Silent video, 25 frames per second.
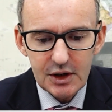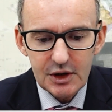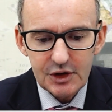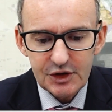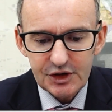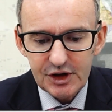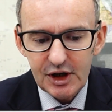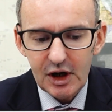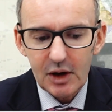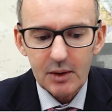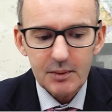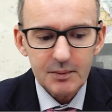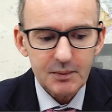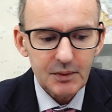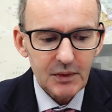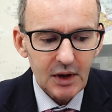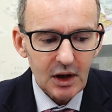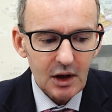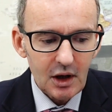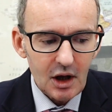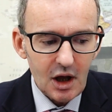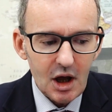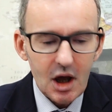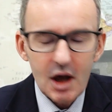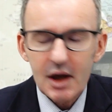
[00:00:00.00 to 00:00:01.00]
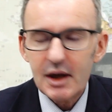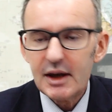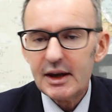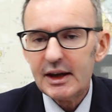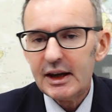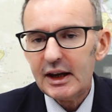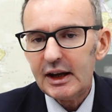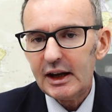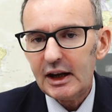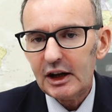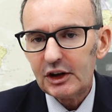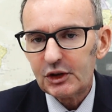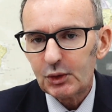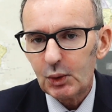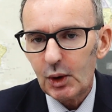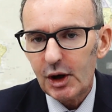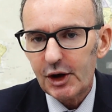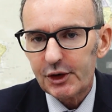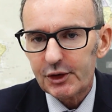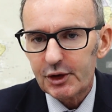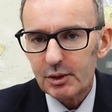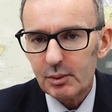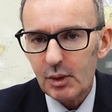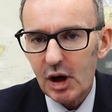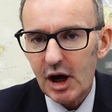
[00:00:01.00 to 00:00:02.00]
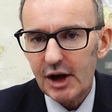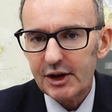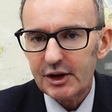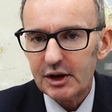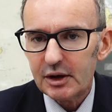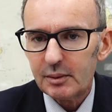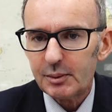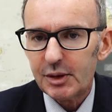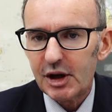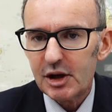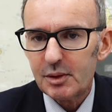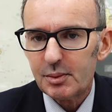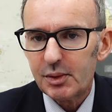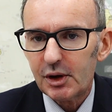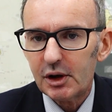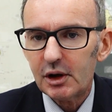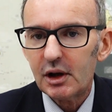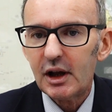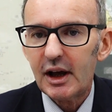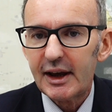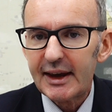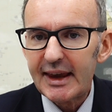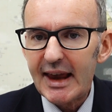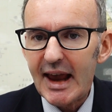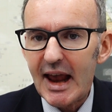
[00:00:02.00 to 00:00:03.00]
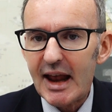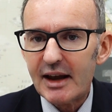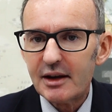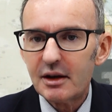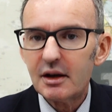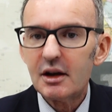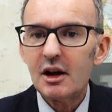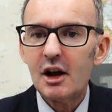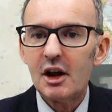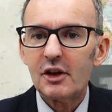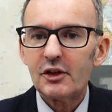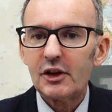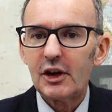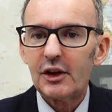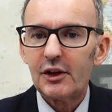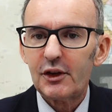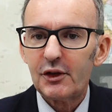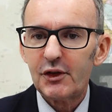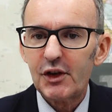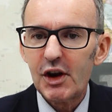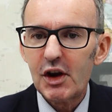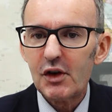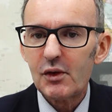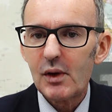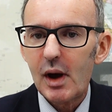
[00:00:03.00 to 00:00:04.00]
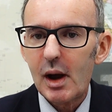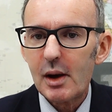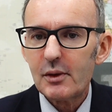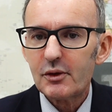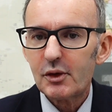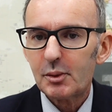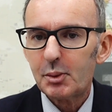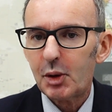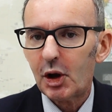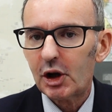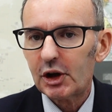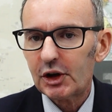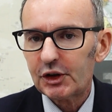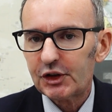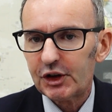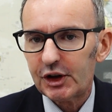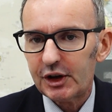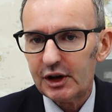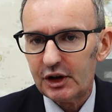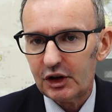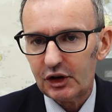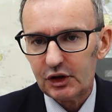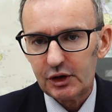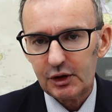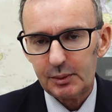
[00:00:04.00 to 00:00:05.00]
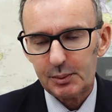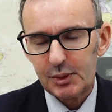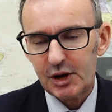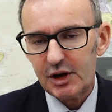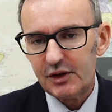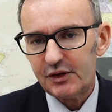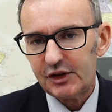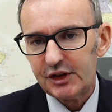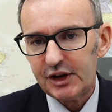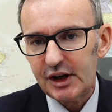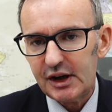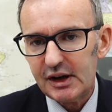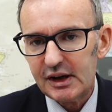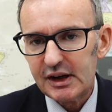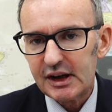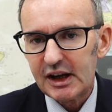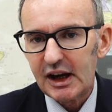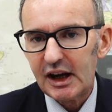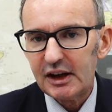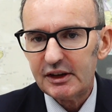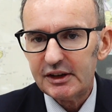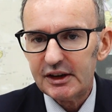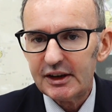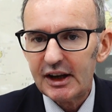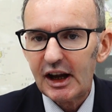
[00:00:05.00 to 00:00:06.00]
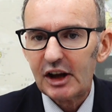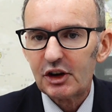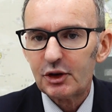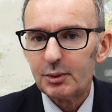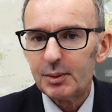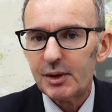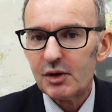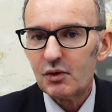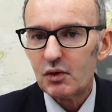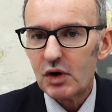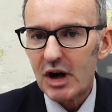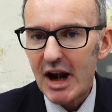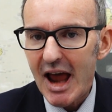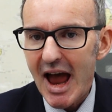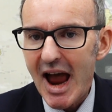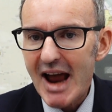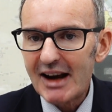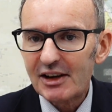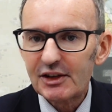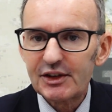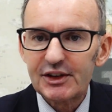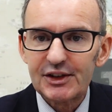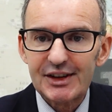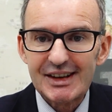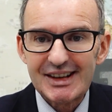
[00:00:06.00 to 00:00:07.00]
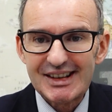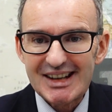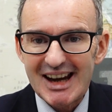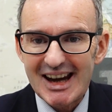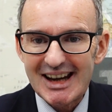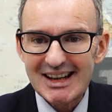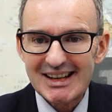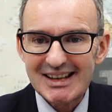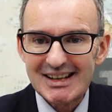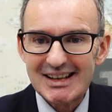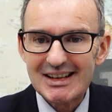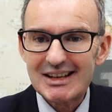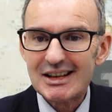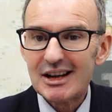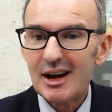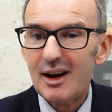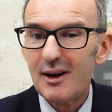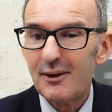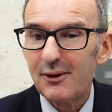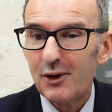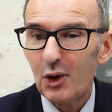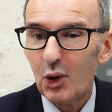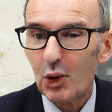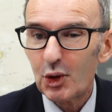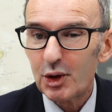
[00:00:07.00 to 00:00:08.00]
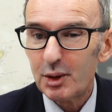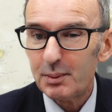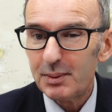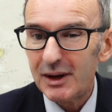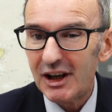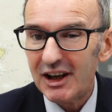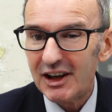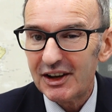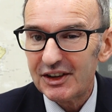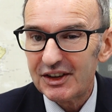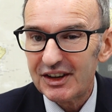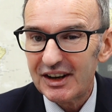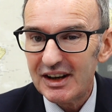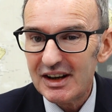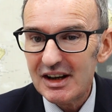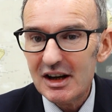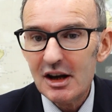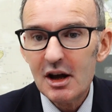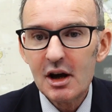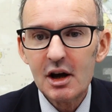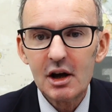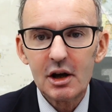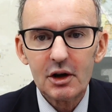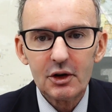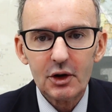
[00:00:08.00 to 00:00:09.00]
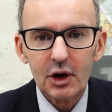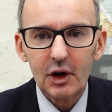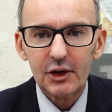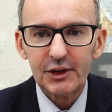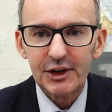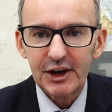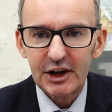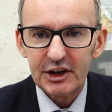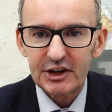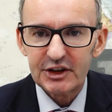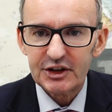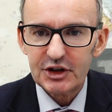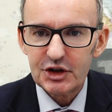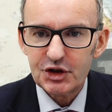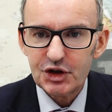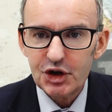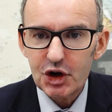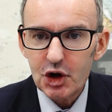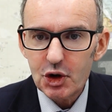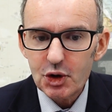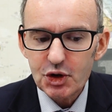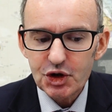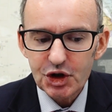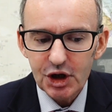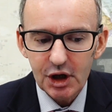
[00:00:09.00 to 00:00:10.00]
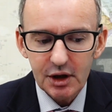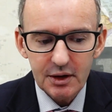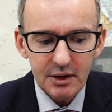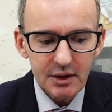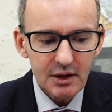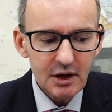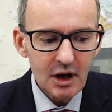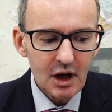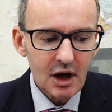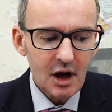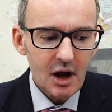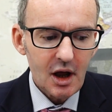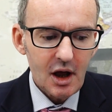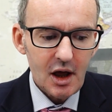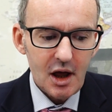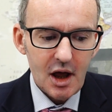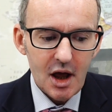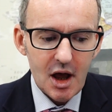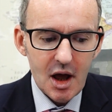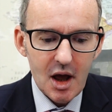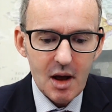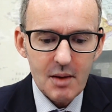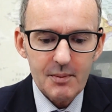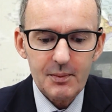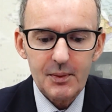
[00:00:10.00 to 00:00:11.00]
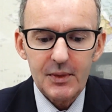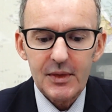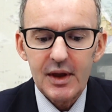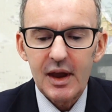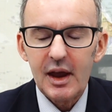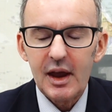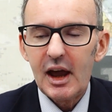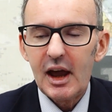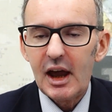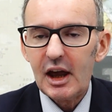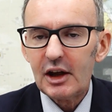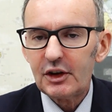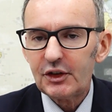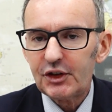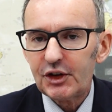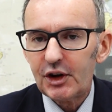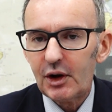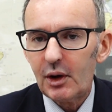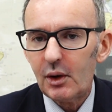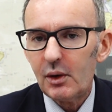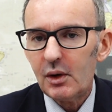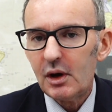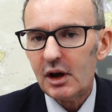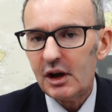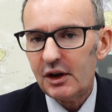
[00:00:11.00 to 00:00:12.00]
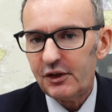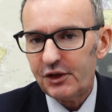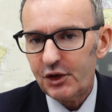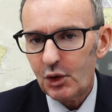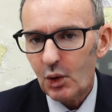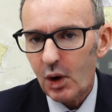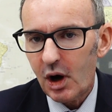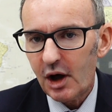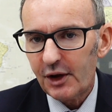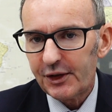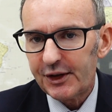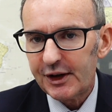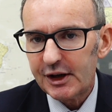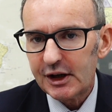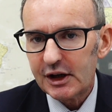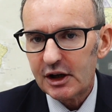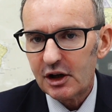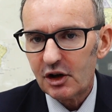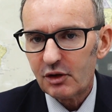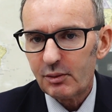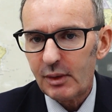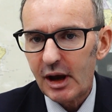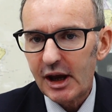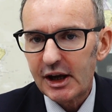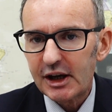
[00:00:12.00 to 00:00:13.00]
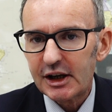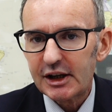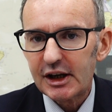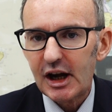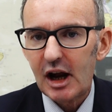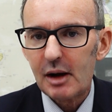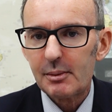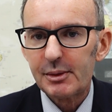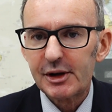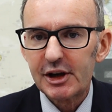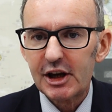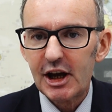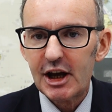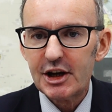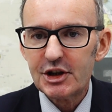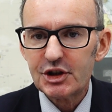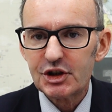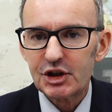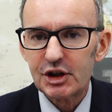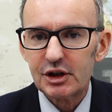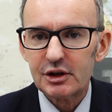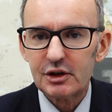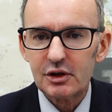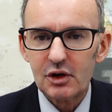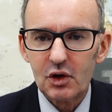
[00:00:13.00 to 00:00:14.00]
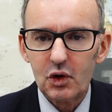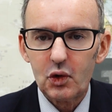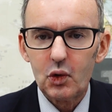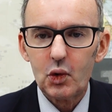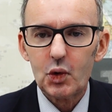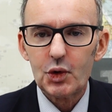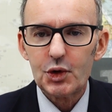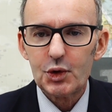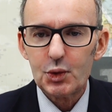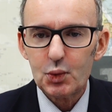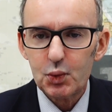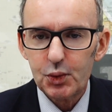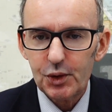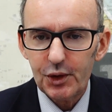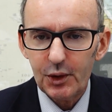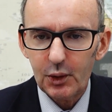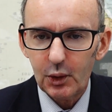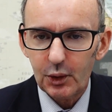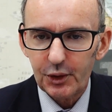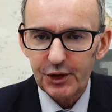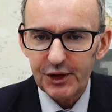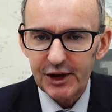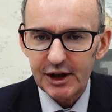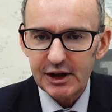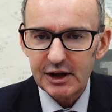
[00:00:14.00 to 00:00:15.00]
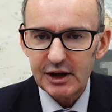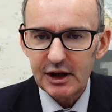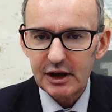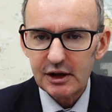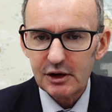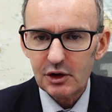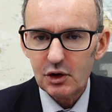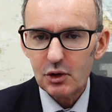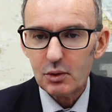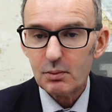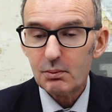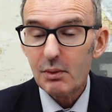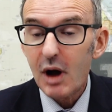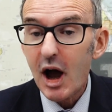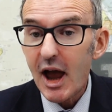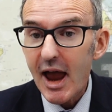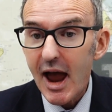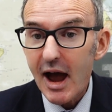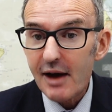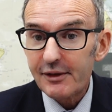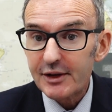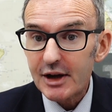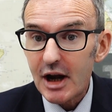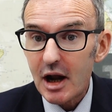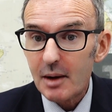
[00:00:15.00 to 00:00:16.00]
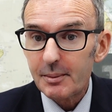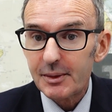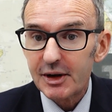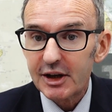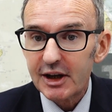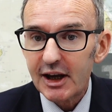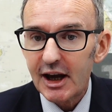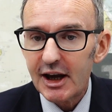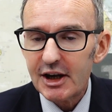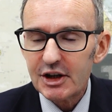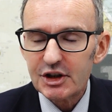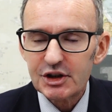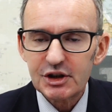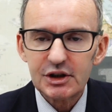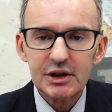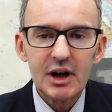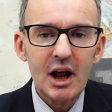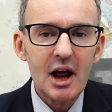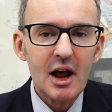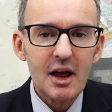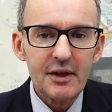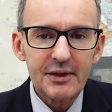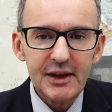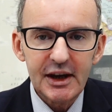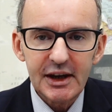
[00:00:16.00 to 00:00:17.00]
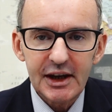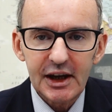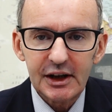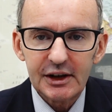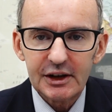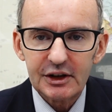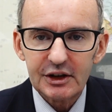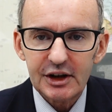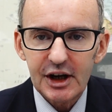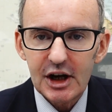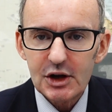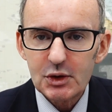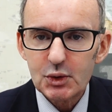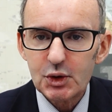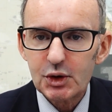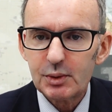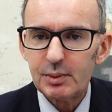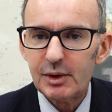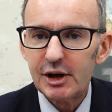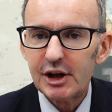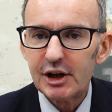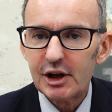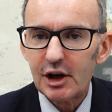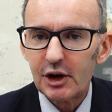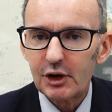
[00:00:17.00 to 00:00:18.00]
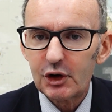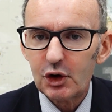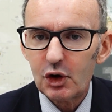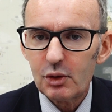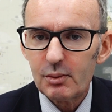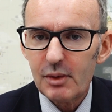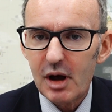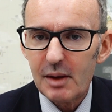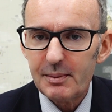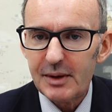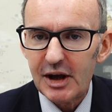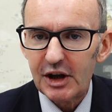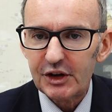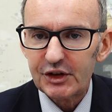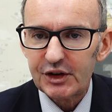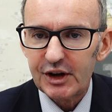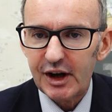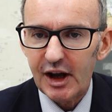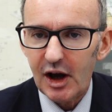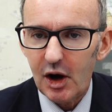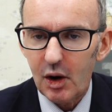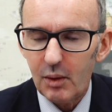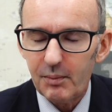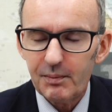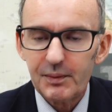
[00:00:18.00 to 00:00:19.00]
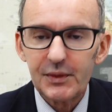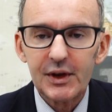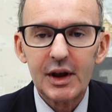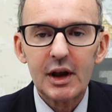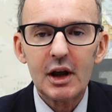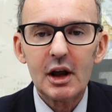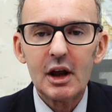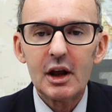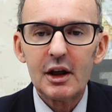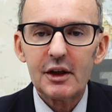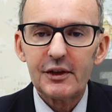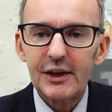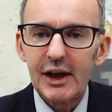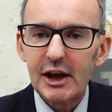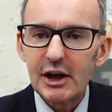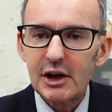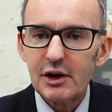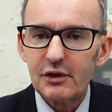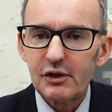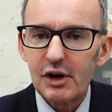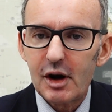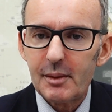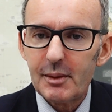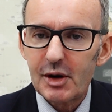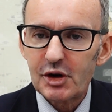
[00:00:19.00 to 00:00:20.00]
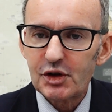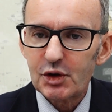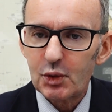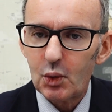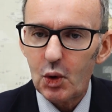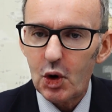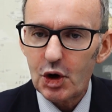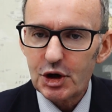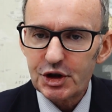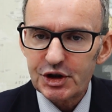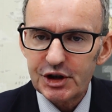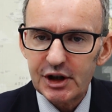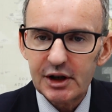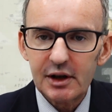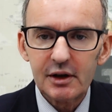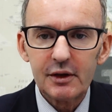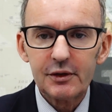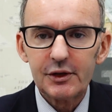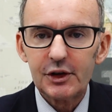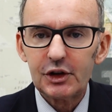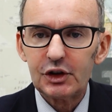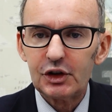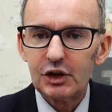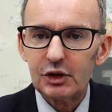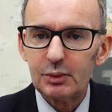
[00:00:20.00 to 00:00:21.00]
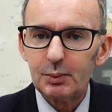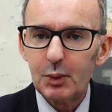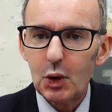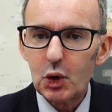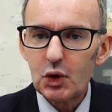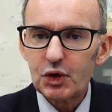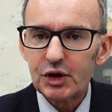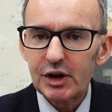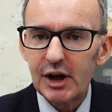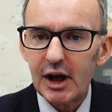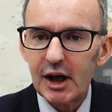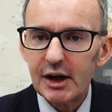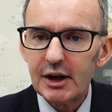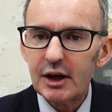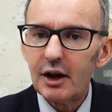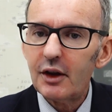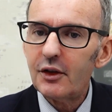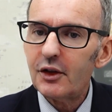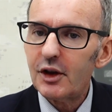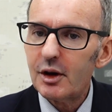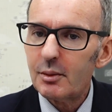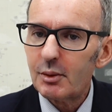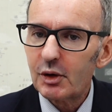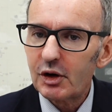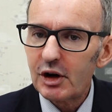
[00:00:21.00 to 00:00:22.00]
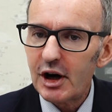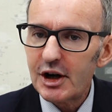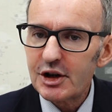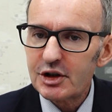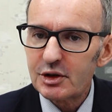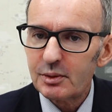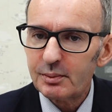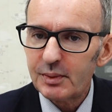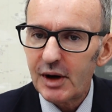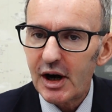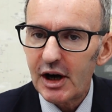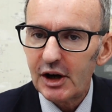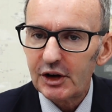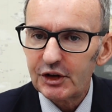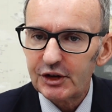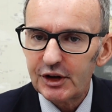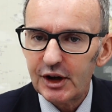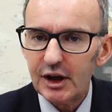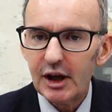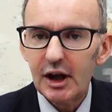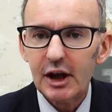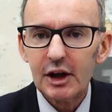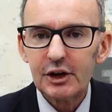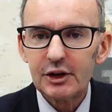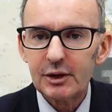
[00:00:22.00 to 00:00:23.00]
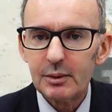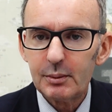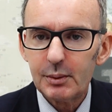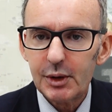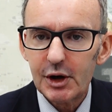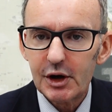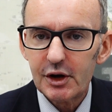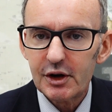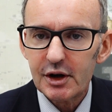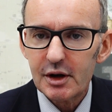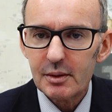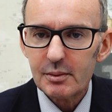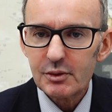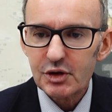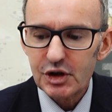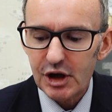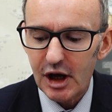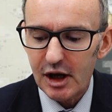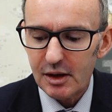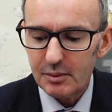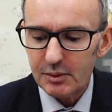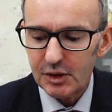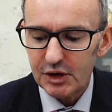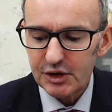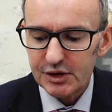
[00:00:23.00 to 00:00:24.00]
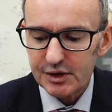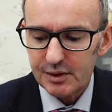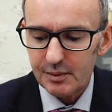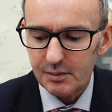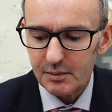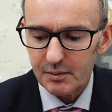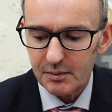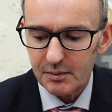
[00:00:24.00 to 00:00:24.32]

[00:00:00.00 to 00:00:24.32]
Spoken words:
So it's worth reminding people again that the fee waiver policy, as previously indicated, has been relaxed. The test is affordability, not destitution. And so if you are thinking of making an application, or you're thinking you might have an application, then get in touch with me and I'll do my best to help. Thank you very much for watching. This is Paul Turner, the Immigration Barrister at Imperium Chambers.